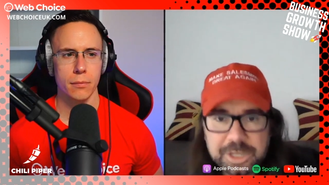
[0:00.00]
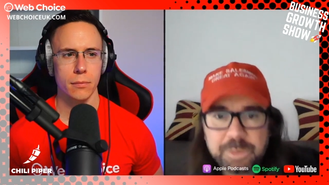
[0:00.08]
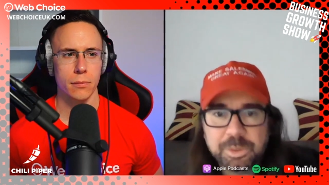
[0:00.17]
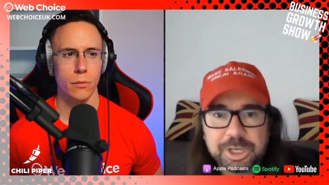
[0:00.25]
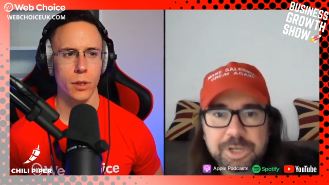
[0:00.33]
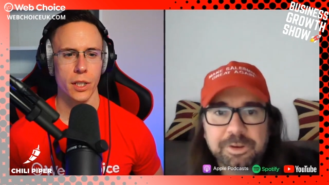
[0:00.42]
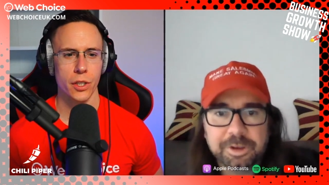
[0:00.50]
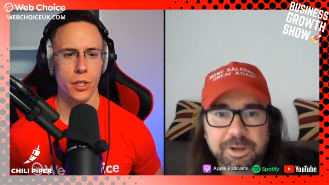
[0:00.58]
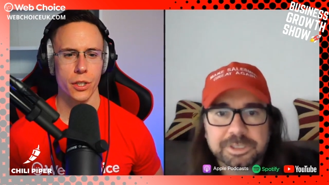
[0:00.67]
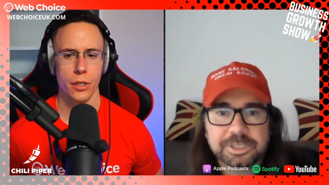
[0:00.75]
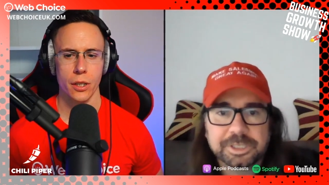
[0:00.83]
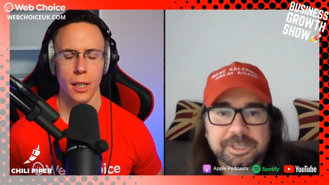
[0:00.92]
Speaker 1: genuine
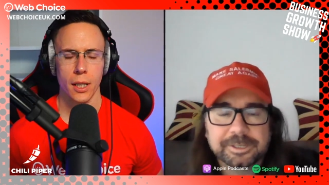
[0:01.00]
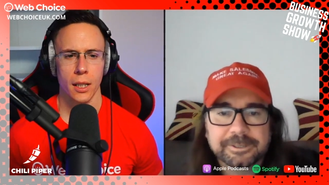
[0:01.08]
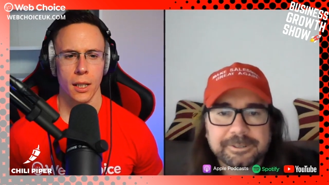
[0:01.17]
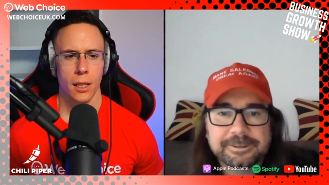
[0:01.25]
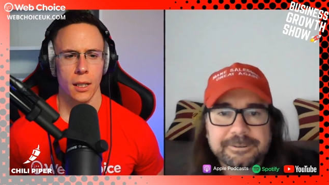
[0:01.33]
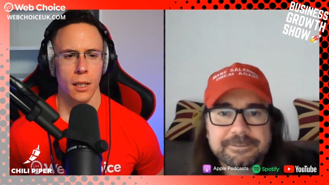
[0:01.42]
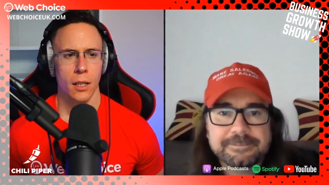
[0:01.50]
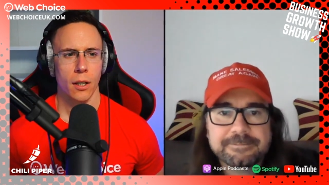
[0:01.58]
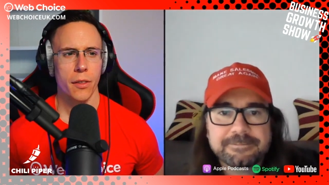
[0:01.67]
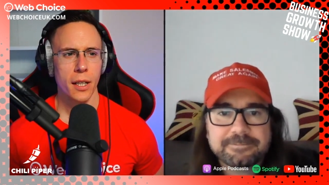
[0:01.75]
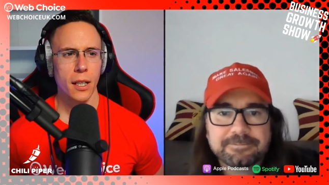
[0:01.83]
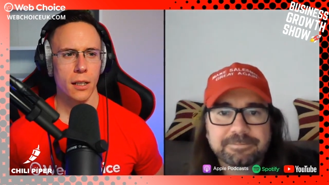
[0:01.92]
curiosity.
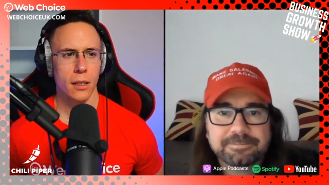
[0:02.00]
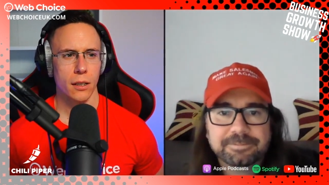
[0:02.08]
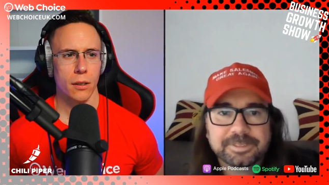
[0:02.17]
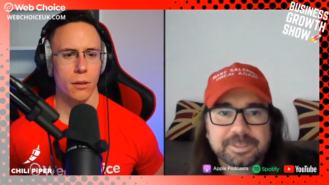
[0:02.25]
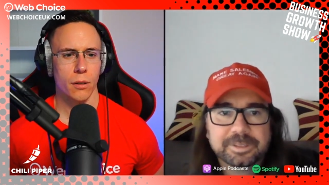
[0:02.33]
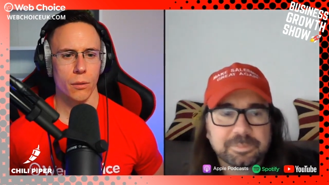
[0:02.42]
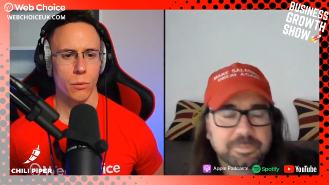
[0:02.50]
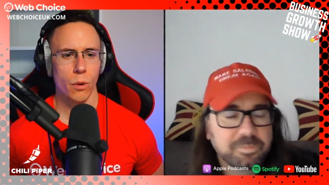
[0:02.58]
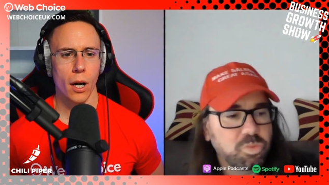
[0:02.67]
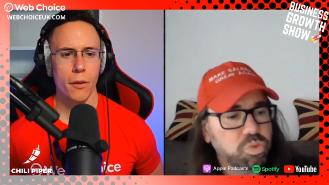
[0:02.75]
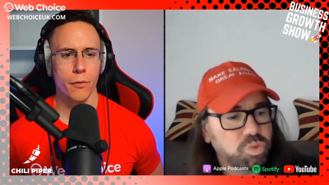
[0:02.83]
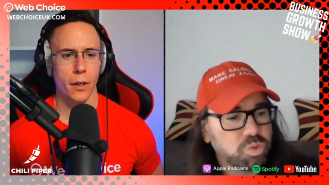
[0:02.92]
I think
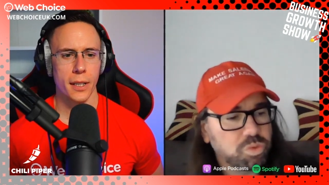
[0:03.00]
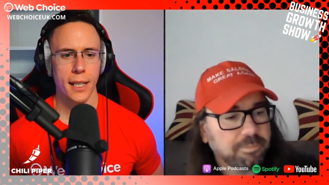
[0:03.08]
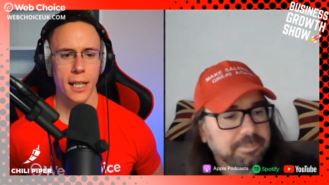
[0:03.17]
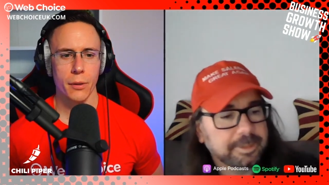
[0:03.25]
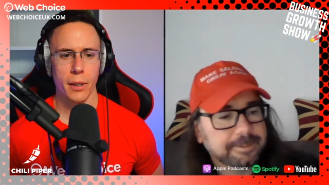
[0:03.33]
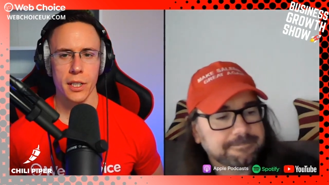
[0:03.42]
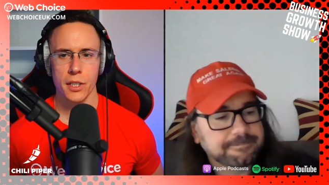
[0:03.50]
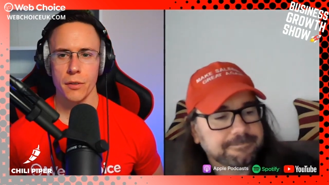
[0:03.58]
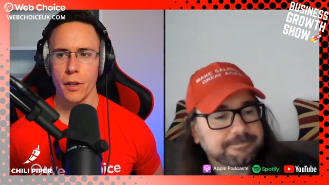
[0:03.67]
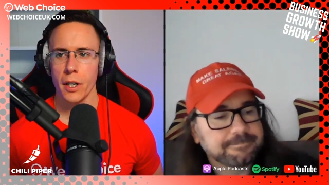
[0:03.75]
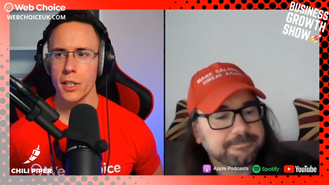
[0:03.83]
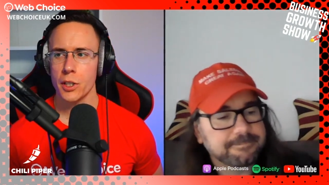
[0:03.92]
what I find anyway is
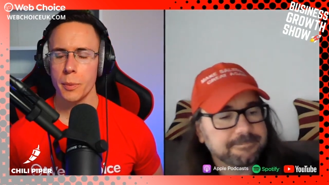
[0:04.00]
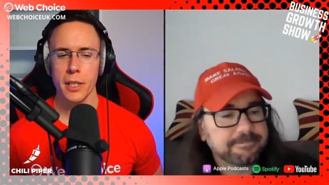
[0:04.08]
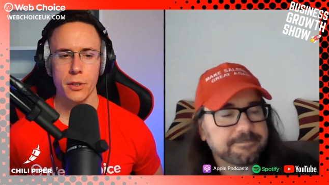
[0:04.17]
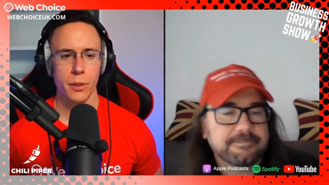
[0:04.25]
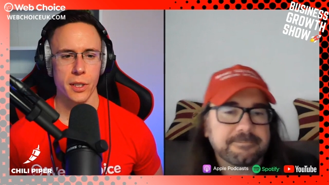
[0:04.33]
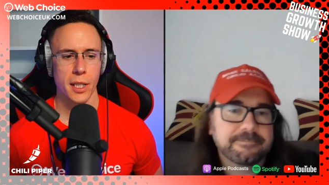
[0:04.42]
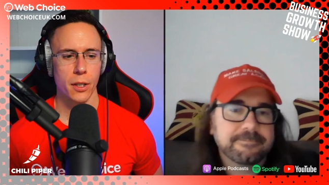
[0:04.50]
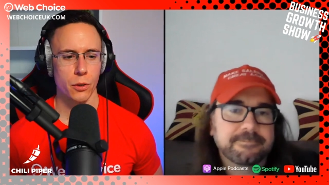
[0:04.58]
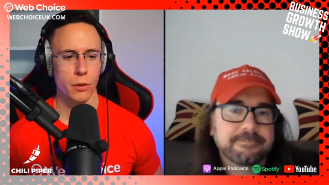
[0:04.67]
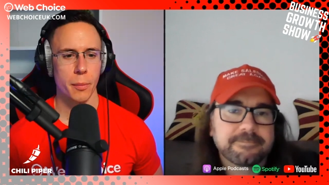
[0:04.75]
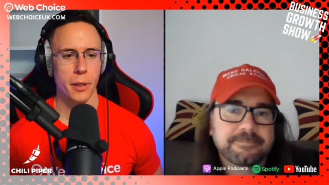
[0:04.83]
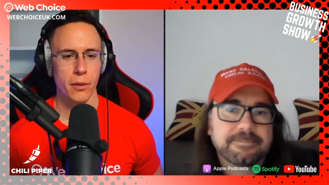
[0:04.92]
if I speak to a
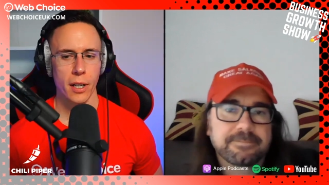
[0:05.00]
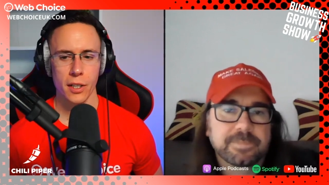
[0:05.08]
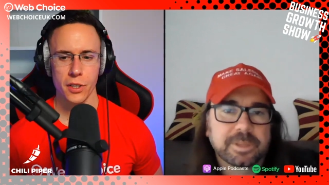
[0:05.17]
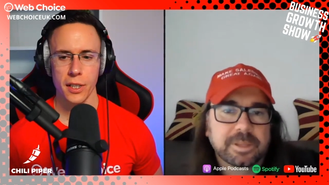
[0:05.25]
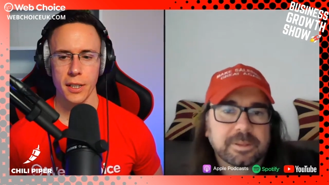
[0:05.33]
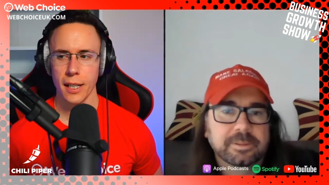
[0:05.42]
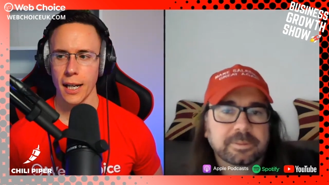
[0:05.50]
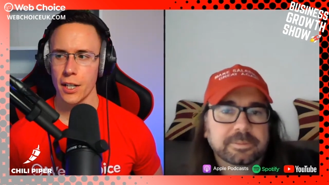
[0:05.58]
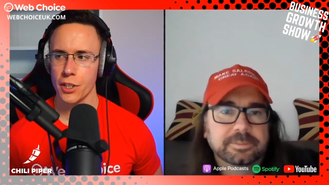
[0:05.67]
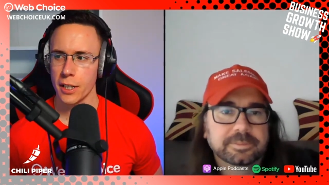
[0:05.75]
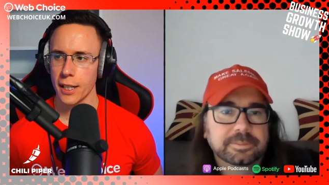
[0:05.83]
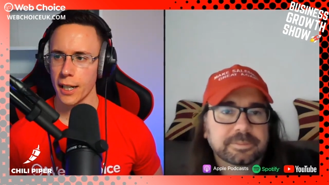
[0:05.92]
sales rep and they're asking
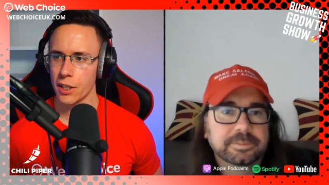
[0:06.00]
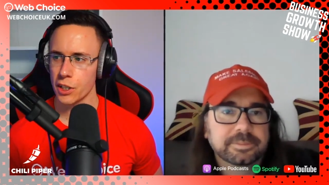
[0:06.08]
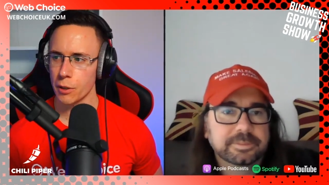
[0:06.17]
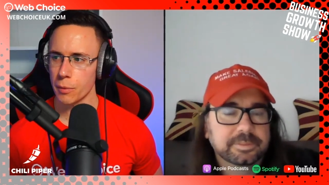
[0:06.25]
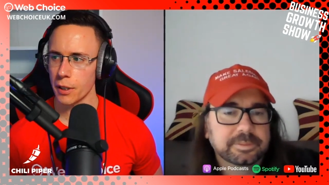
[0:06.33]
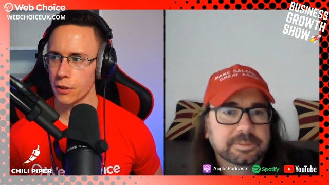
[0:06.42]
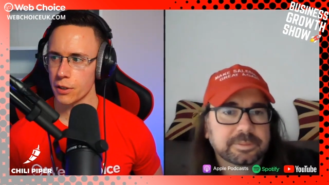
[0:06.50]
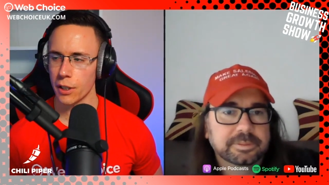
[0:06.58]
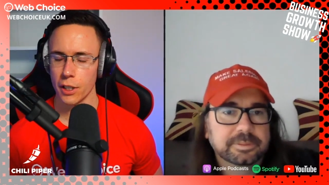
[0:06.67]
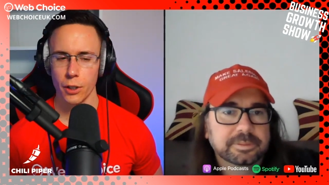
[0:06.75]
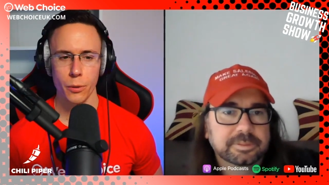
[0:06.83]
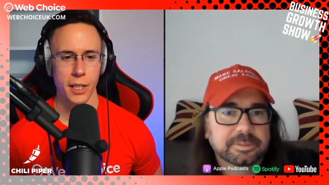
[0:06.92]
actually asking me those
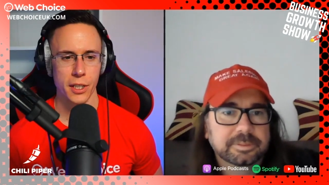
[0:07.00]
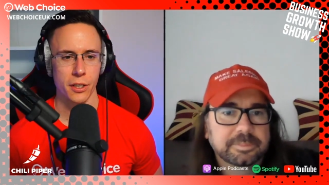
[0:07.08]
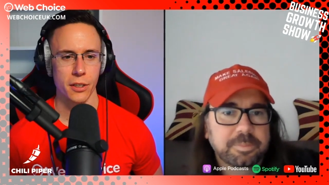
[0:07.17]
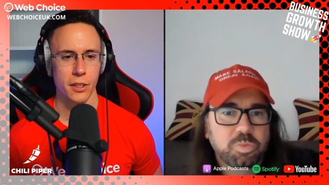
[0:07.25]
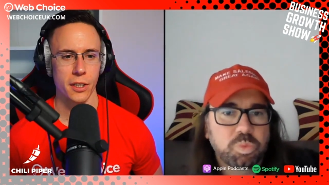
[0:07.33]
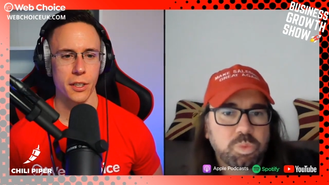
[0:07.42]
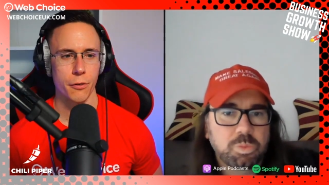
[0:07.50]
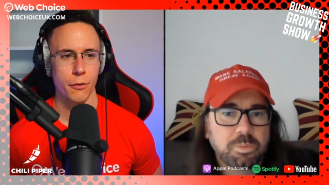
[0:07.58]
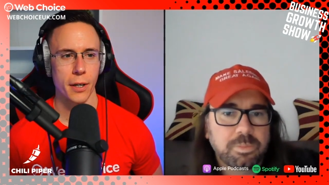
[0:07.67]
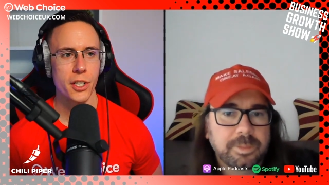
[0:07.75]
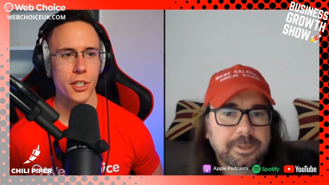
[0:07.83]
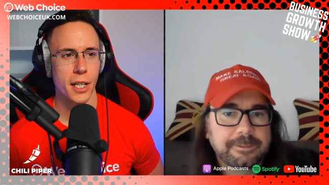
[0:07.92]
kind of questions, it
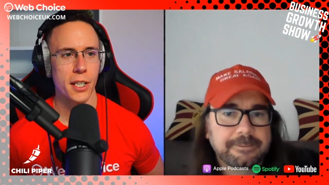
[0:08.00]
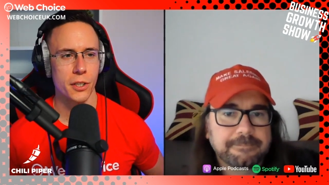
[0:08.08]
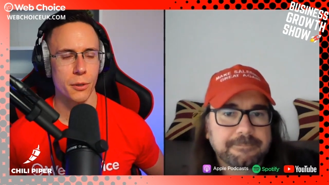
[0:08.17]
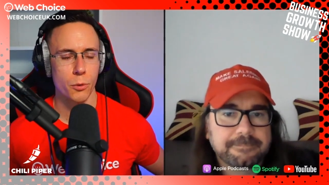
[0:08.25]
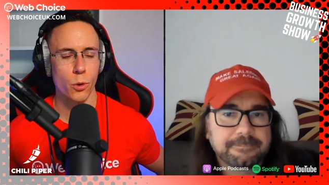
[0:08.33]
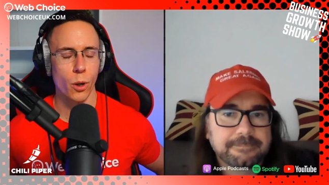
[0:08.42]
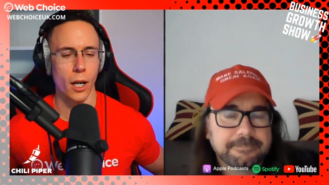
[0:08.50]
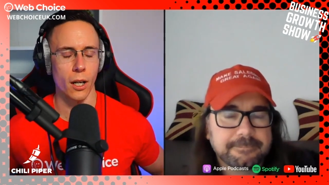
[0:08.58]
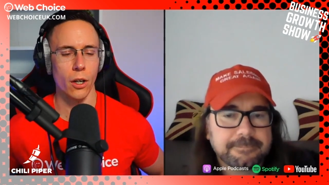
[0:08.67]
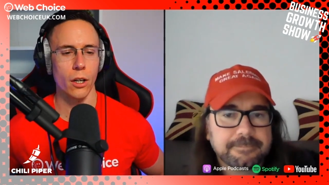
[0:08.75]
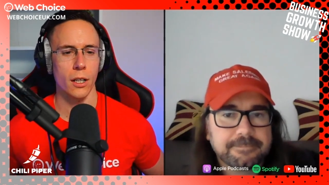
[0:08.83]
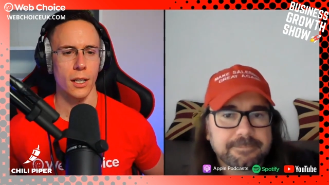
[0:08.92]
differentiates them quite a
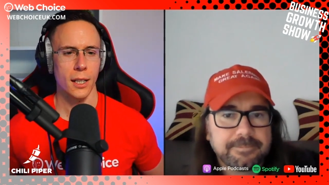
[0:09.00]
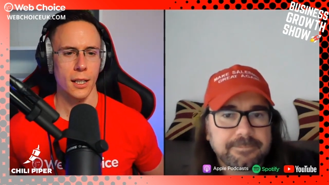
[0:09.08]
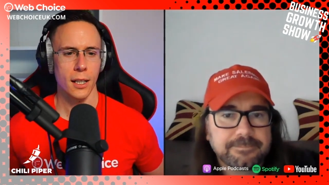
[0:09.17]
lot.